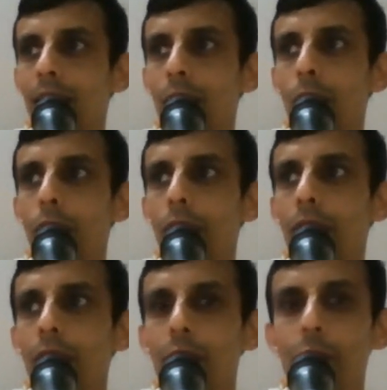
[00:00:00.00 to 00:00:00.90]
son
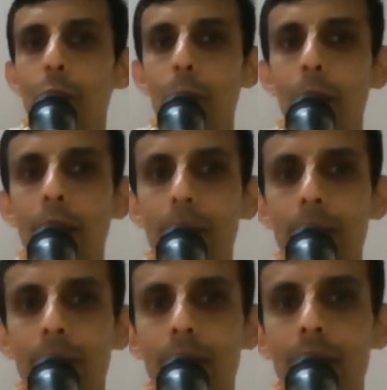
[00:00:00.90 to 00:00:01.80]
of Shishupal.
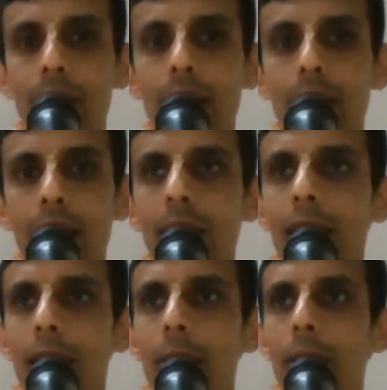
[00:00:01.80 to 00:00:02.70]

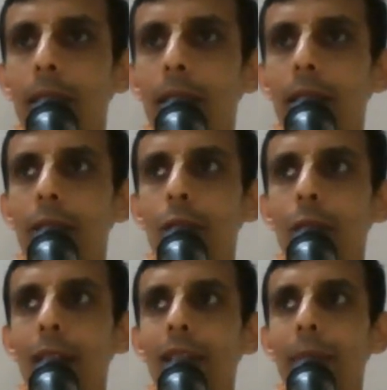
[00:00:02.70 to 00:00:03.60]
And he
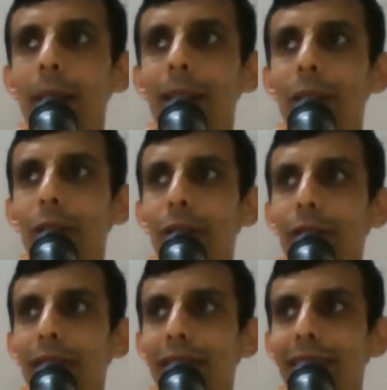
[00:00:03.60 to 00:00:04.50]
joined the party of
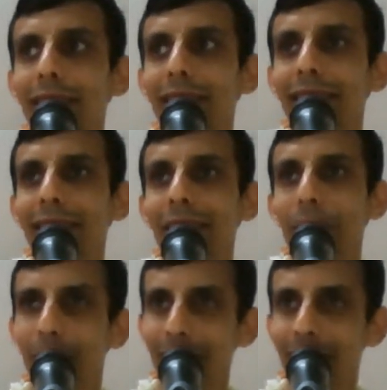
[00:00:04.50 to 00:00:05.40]

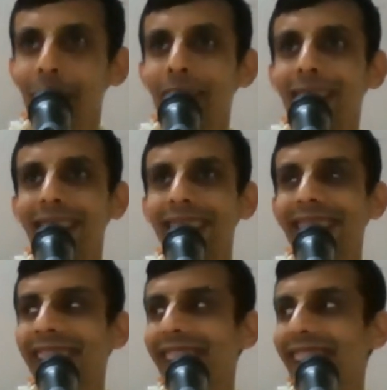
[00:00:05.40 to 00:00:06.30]
Pandava only.